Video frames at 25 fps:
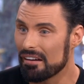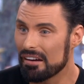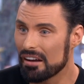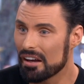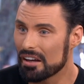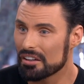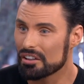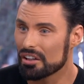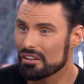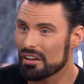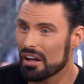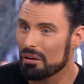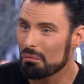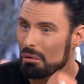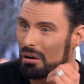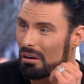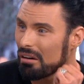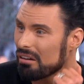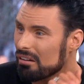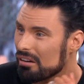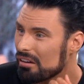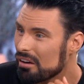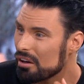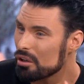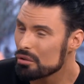Yeah. And you're like, what?
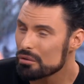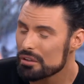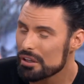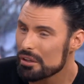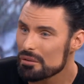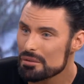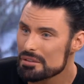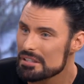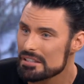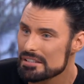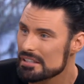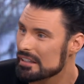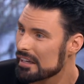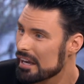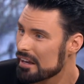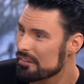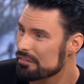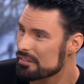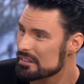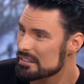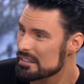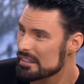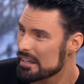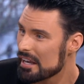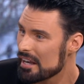Who uses a
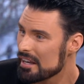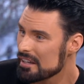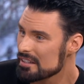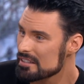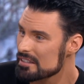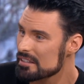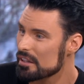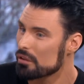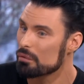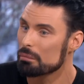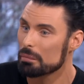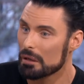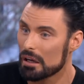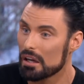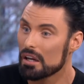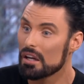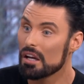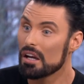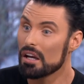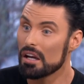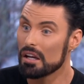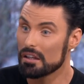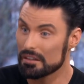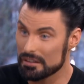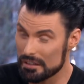cafetiere still? But
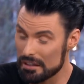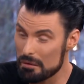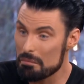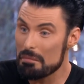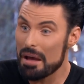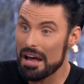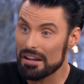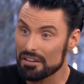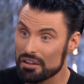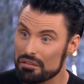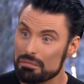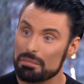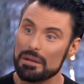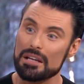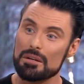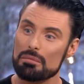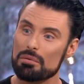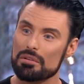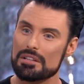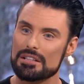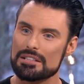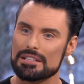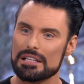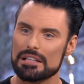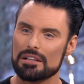the amount of people
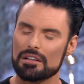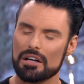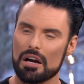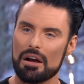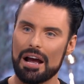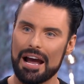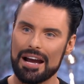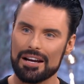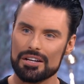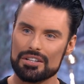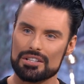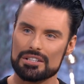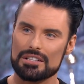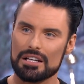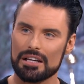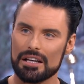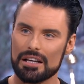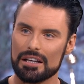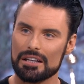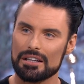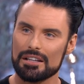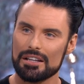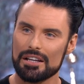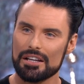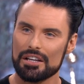that sit there and go,
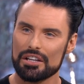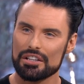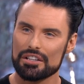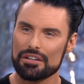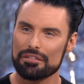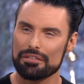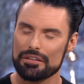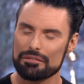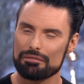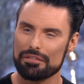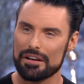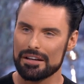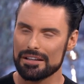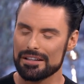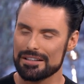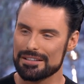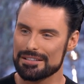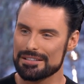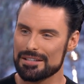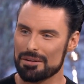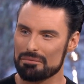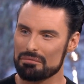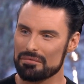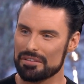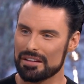actually, you've invented
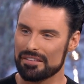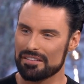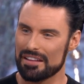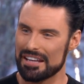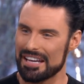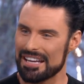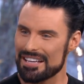something that